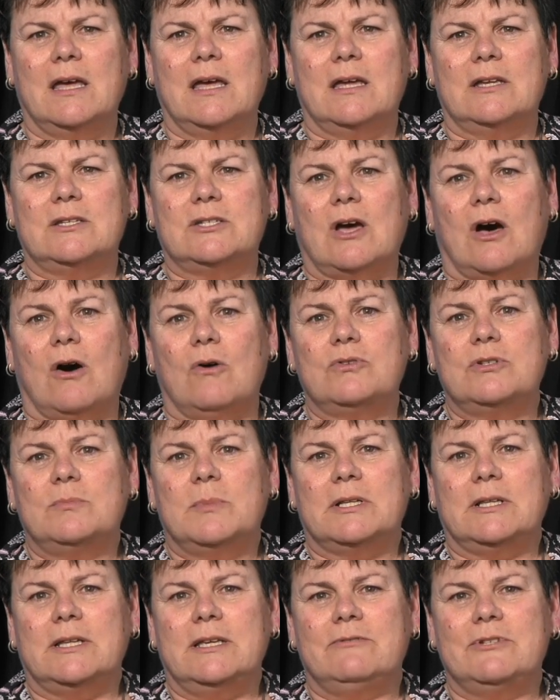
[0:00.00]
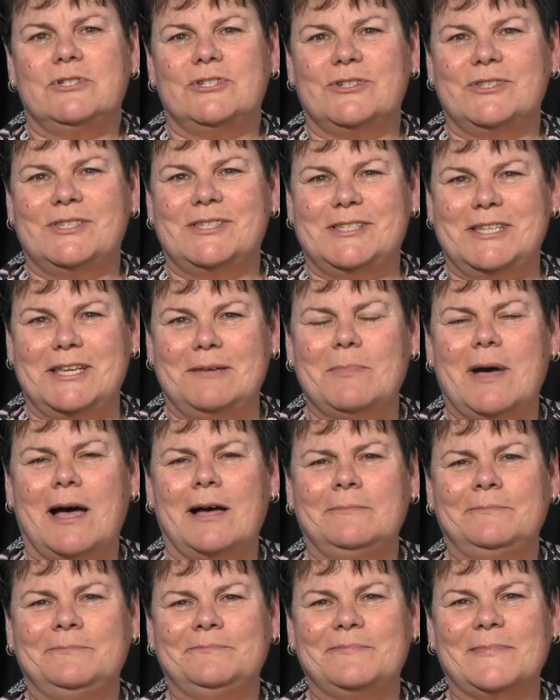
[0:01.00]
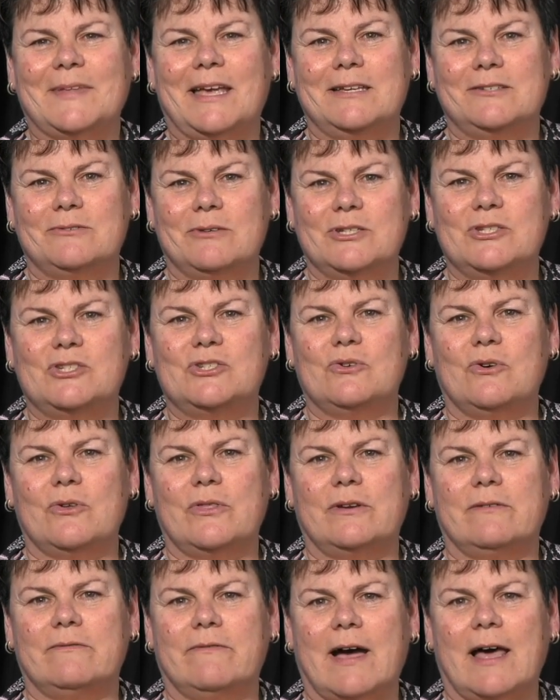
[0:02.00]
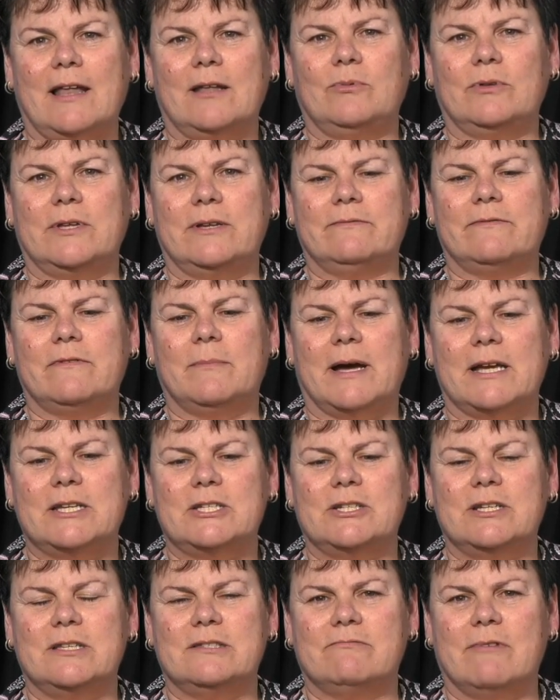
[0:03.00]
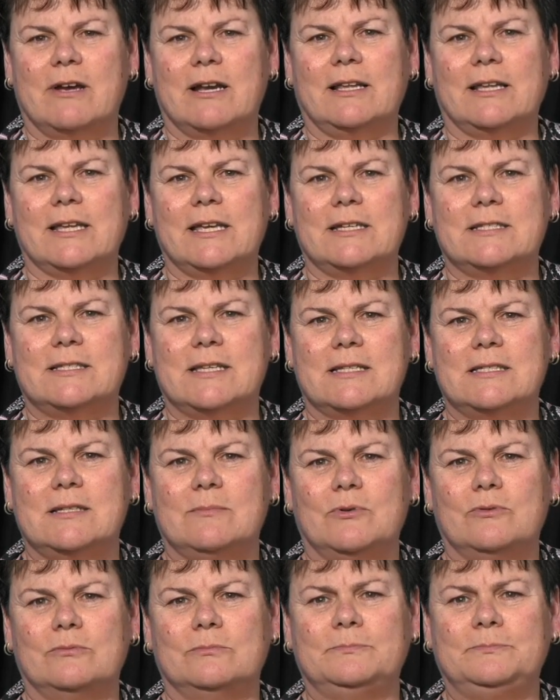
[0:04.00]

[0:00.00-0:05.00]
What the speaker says: to ultimately reduce stigma and to ensure that available information is readily accessible.